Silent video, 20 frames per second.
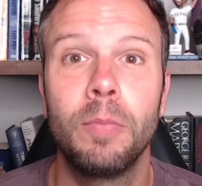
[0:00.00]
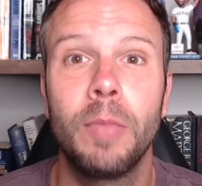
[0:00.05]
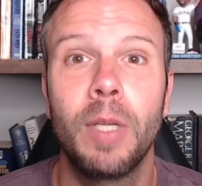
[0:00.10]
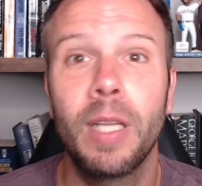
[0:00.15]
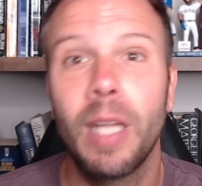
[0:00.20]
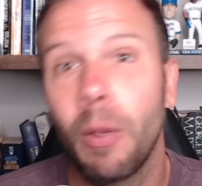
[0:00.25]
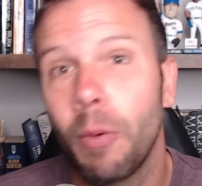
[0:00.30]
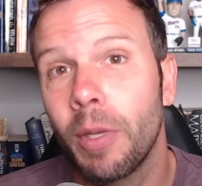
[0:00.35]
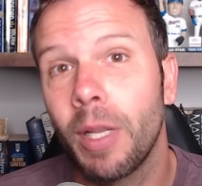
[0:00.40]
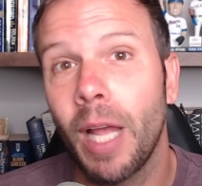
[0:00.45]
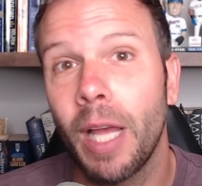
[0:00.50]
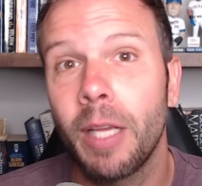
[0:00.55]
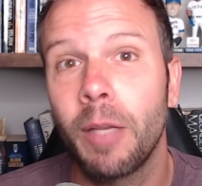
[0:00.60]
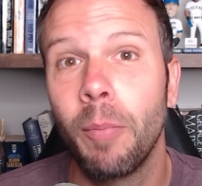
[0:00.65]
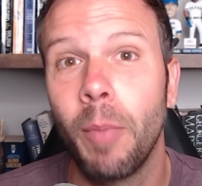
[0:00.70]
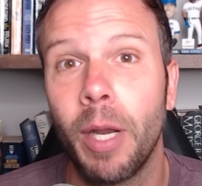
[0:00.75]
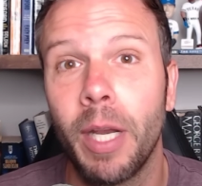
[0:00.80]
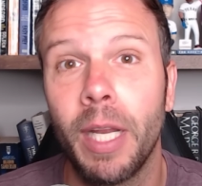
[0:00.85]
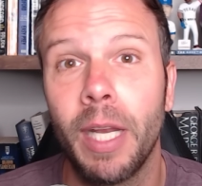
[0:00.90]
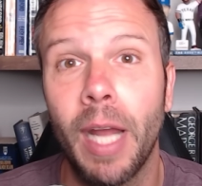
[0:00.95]
and they would like
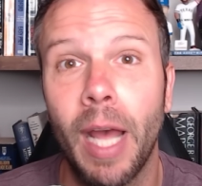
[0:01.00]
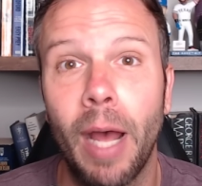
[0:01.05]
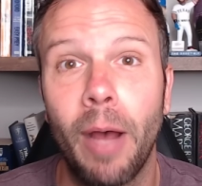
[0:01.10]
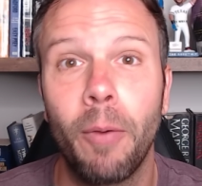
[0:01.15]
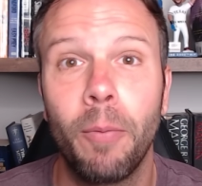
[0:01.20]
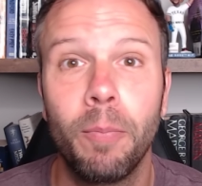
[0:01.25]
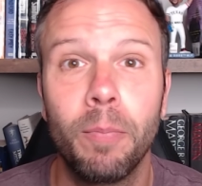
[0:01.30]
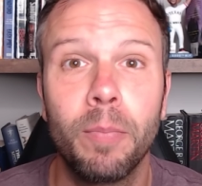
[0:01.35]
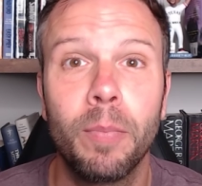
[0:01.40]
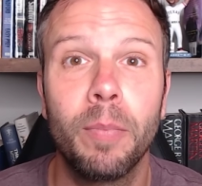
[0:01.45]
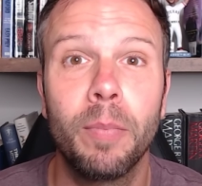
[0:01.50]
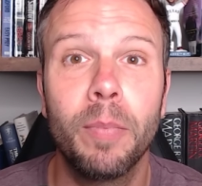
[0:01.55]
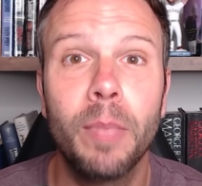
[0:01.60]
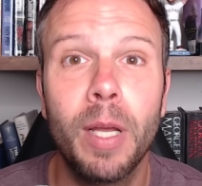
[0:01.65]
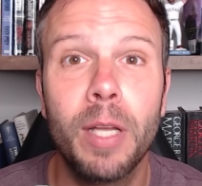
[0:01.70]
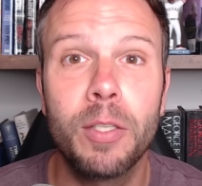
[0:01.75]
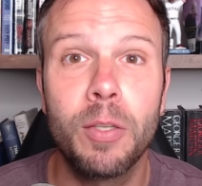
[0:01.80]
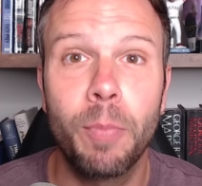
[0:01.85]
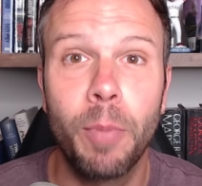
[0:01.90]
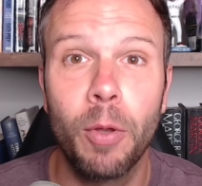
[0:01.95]
money now,
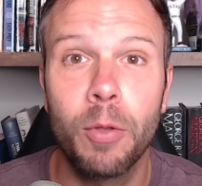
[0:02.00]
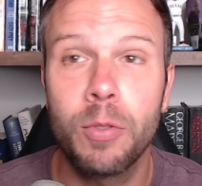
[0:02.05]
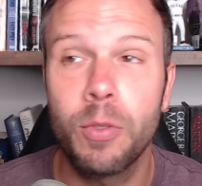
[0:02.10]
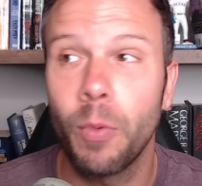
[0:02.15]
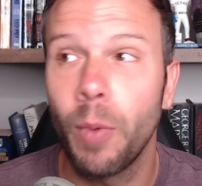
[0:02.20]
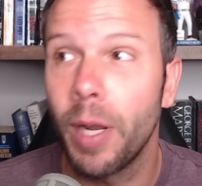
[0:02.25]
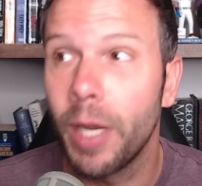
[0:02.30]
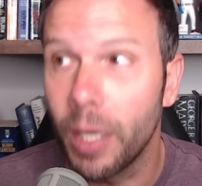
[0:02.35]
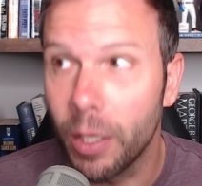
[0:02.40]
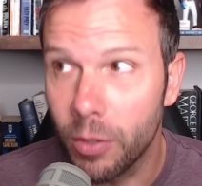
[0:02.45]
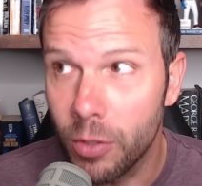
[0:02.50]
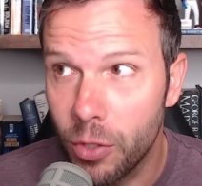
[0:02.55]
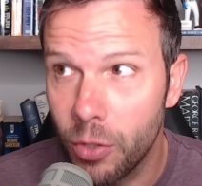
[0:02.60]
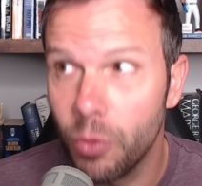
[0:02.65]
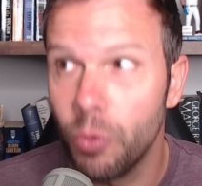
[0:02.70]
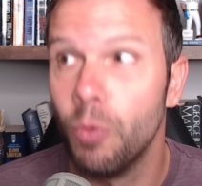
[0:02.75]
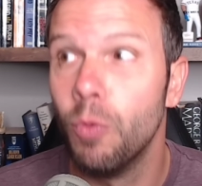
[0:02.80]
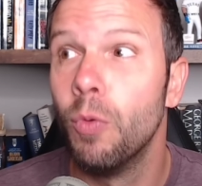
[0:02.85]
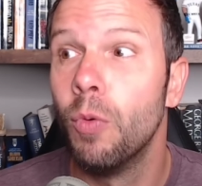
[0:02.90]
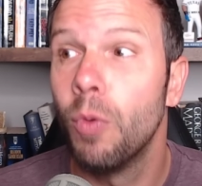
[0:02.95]
as opposed to waiting
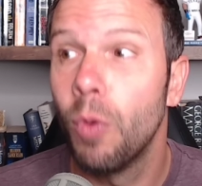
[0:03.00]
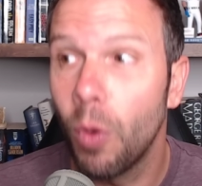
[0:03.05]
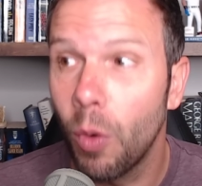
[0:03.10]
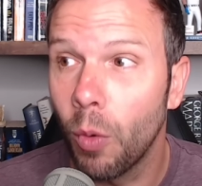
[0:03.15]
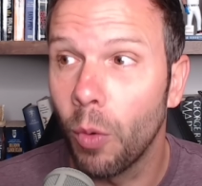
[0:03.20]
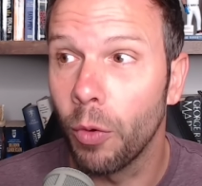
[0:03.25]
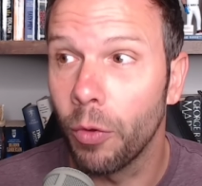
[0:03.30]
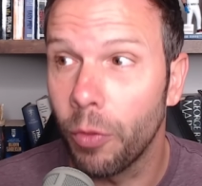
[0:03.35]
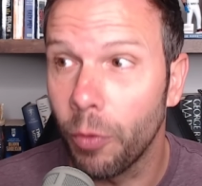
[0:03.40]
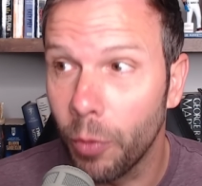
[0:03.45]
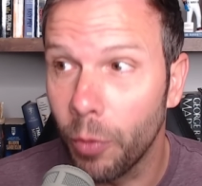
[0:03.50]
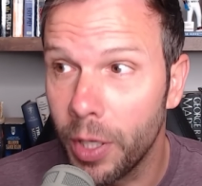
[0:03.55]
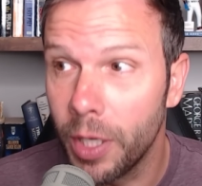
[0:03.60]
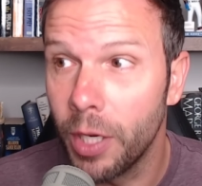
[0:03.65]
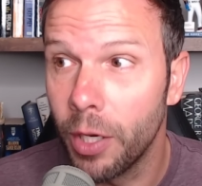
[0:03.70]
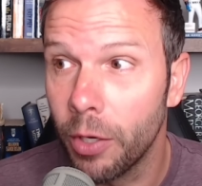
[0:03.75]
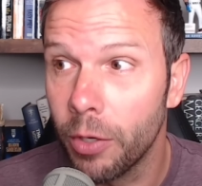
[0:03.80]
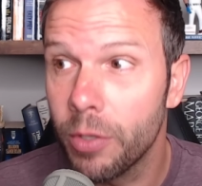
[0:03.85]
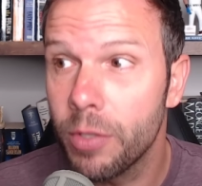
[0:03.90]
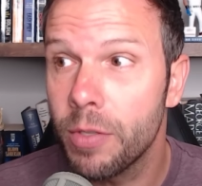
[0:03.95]
two or three
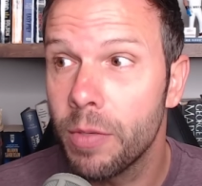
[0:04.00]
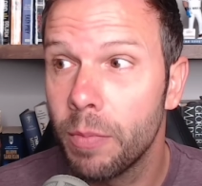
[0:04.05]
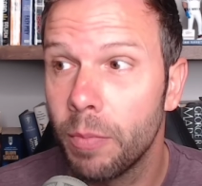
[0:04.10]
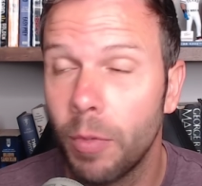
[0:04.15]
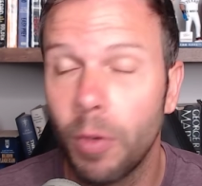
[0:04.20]
years.